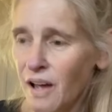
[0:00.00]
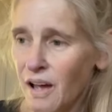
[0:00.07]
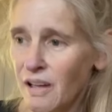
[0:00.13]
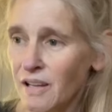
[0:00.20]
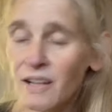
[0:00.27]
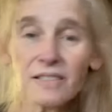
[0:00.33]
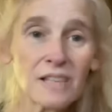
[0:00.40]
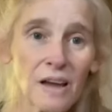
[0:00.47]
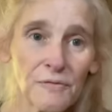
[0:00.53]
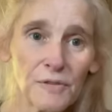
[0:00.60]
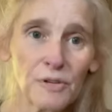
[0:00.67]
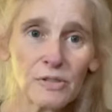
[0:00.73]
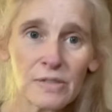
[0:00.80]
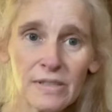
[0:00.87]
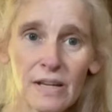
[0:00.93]
unless I
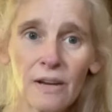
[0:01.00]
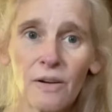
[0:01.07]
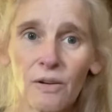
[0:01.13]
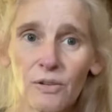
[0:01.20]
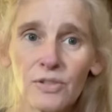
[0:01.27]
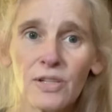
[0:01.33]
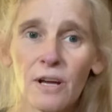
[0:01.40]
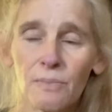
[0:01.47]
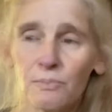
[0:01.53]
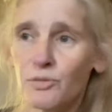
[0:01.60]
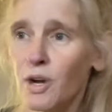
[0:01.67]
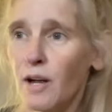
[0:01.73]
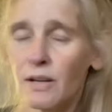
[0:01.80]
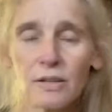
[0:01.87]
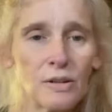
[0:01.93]
feel sick or something,
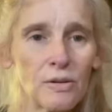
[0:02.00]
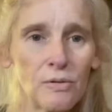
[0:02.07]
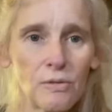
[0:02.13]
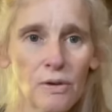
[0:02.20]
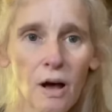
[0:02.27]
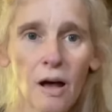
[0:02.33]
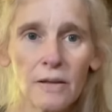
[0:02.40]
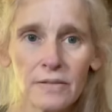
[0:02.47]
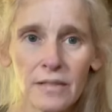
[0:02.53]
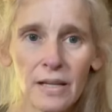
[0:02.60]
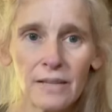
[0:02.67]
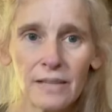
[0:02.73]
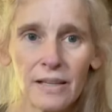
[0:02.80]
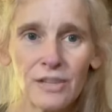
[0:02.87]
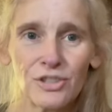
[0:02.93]
trying to do
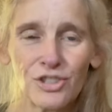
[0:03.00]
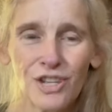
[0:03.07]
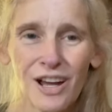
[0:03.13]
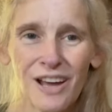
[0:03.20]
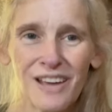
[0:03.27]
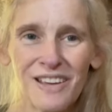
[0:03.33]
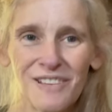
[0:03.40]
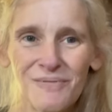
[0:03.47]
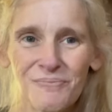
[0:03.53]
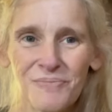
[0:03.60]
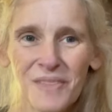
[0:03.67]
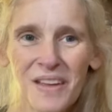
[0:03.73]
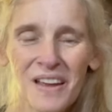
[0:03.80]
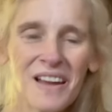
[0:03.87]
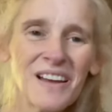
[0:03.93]
content each day.
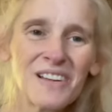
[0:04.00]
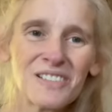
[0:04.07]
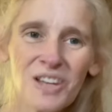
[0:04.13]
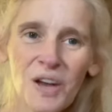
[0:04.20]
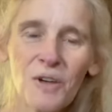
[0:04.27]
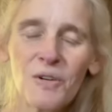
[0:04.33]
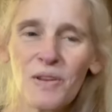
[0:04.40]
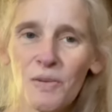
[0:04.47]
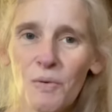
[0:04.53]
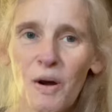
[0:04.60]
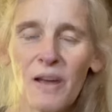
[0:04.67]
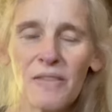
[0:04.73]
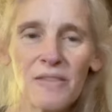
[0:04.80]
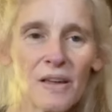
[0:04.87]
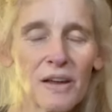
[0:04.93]
So
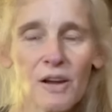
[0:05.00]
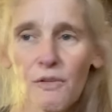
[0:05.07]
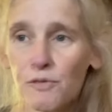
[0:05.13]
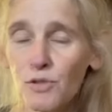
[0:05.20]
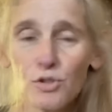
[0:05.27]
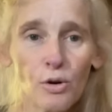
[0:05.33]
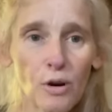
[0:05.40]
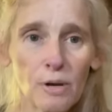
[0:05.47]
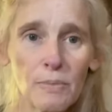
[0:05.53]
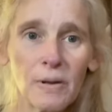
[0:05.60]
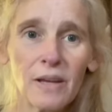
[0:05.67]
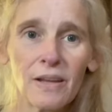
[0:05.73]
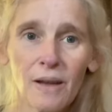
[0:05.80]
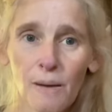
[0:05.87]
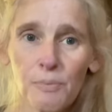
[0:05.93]
anyway, thank you for joining
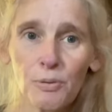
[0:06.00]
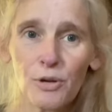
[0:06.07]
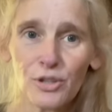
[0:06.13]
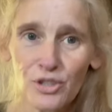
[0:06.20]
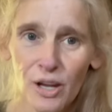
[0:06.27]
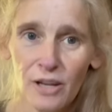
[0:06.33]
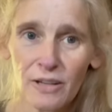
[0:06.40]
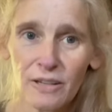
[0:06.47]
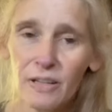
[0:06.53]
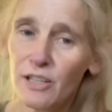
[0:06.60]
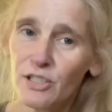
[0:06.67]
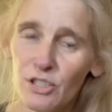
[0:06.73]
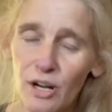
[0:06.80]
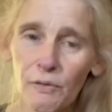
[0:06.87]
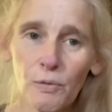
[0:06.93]
me. And I appreciate
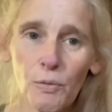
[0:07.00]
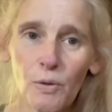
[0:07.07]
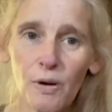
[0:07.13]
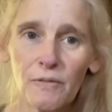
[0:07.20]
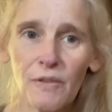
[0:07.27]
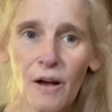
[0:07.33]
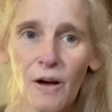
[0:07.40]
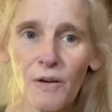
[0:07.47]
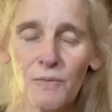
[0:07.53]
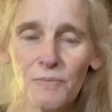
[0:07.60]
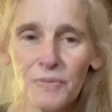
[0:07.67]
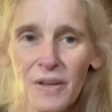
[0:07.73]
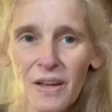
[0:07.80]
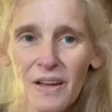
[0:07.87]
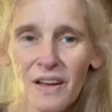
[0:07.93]
each and every one of y'all.
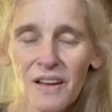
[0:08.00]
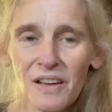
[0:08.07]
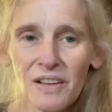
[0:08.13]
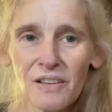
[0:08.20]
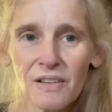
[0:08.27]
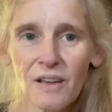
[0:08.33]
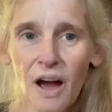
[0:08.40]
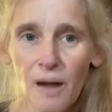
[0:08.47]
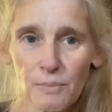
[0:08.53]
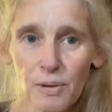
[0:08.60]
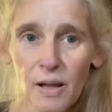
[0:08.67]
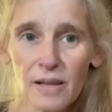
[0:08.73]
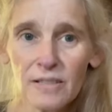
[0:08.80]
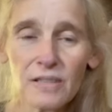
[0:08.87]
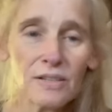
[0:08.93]
God
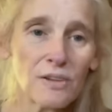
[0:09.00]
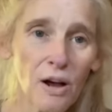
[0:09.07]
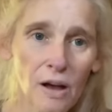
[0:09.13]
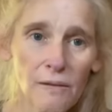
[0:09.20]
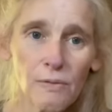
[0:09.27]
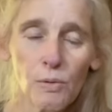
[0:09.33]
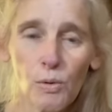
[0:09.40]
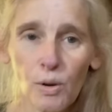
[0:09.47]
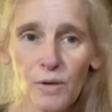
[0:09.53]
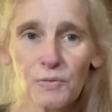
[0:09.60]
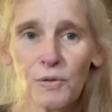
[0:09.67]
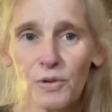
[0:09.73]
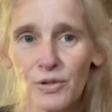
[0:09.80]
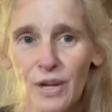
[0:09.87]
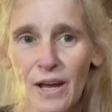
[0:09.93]
bless and y'all have a
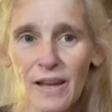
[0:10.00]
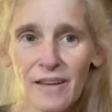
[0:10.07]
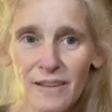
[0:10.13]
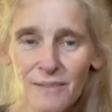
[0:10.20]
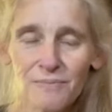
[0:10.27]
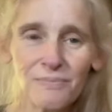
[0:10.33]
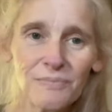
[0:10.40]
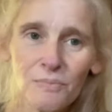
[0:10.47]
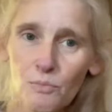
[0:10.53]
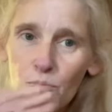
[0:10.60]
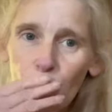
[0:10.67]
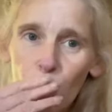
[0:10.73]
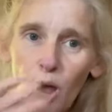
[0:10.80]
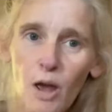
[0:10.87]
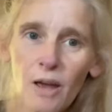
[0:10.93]
wonderful day.
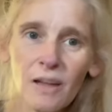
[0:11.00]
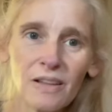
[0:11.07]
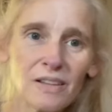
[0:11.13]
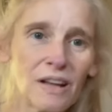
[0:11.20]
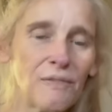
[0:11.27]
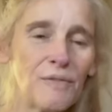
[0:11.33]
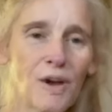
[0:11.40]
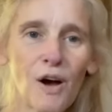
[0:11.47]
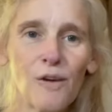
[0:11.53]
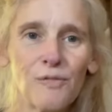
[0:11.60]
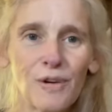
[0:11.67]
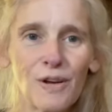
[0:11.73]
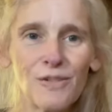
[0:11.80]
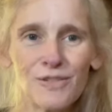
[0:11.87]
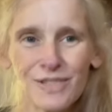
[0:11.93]
And love y'all,
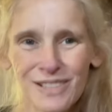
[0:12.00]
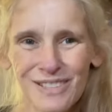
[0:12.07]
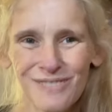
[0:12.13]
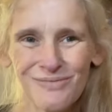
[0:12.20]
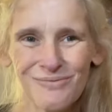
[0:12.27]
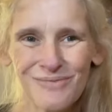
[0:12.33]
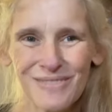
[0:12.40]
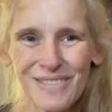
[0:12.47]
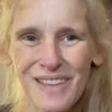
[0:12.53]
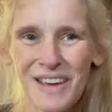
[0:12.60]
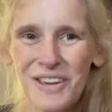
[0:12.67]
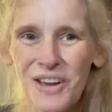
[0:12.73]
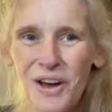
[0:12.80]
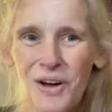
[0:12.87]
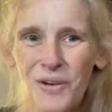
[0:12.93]
folks.
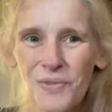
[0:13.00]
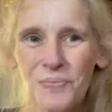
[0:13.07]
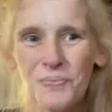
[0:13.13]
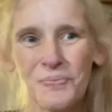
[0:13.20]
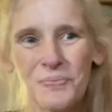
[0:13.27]
Thank y'all.